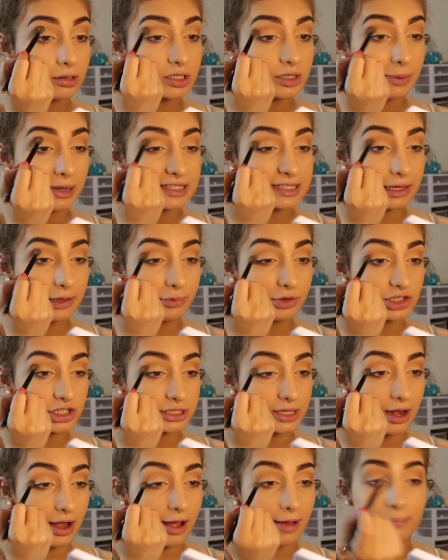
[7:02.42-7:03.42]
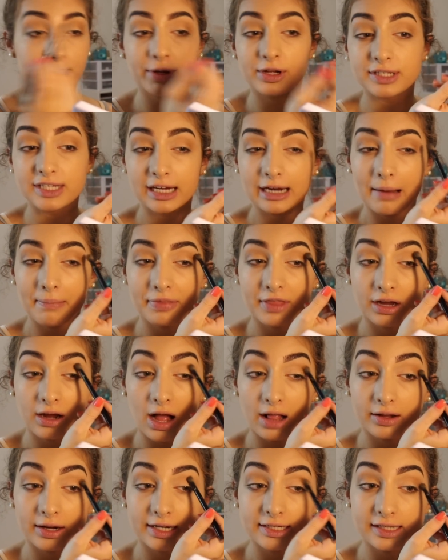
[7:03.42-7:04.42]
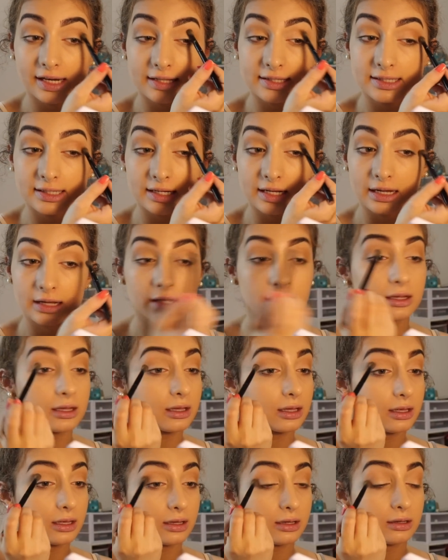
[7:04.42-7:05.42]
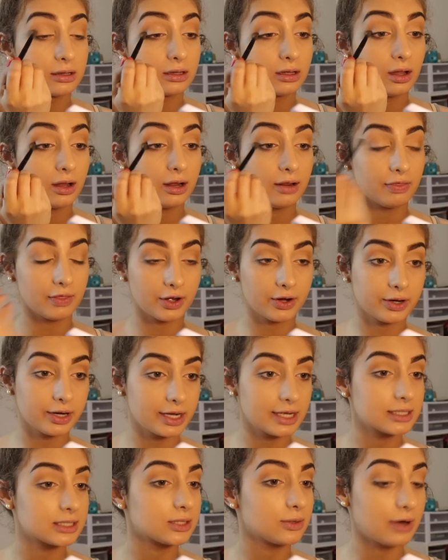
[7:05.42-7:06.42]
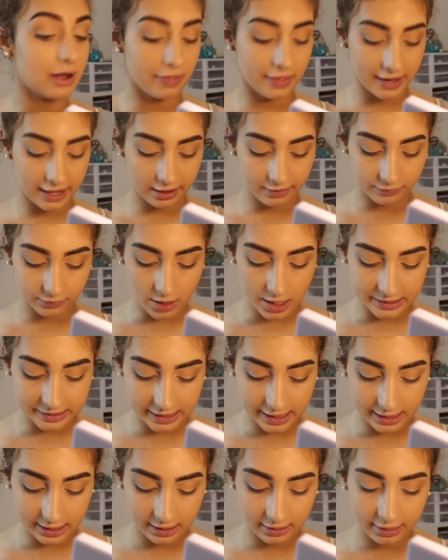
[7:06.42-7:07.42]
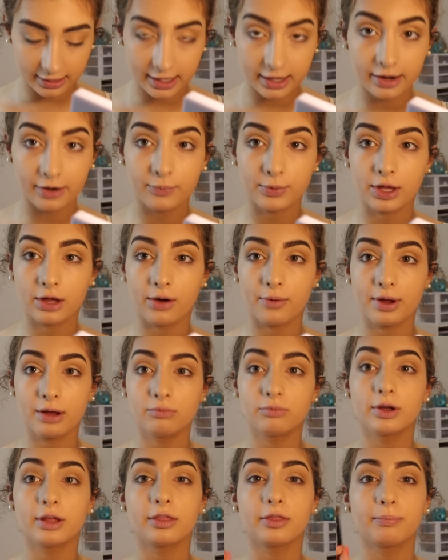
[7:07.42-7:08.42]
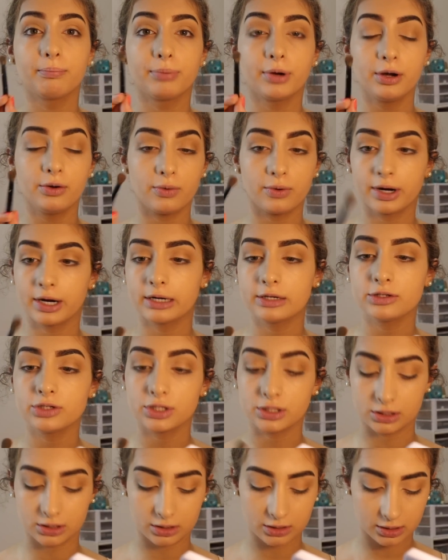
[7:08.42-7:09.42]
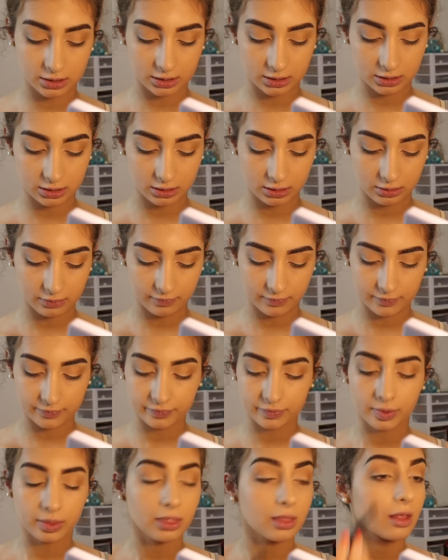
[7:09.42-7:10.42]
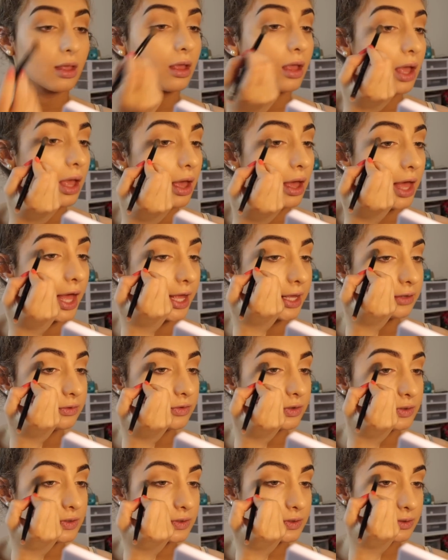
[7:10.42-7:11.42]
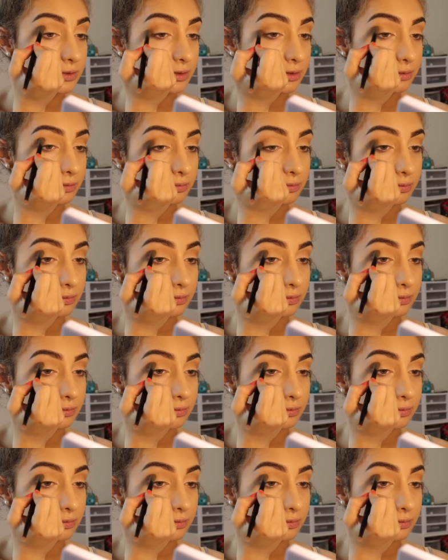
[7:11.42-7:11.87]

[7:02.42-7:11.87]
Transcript: So basically we're just building up the color intensity in the crease. So now that I have Raw Sienna in there, we go in with Burnt Orange and just